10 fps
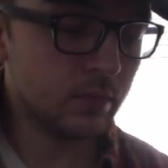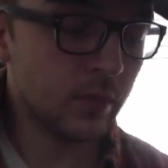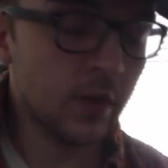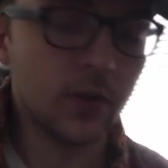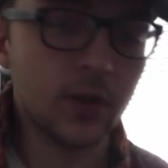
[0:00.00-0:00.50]

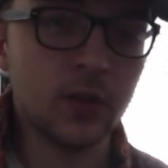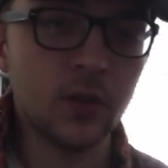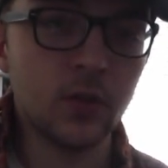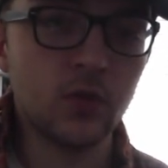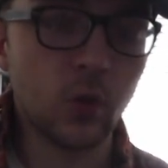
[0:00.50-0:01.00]
So you
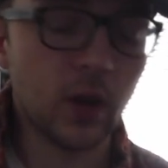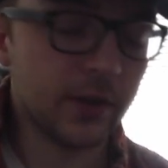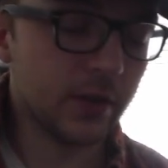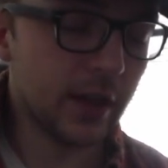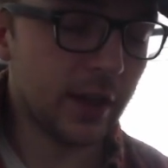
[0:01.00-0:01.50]
do
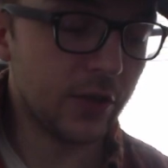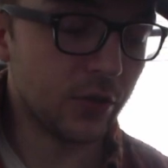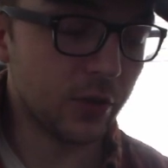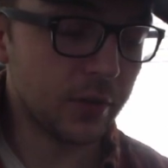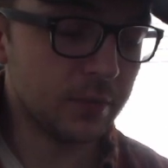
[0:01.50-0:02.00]
twice on the A string,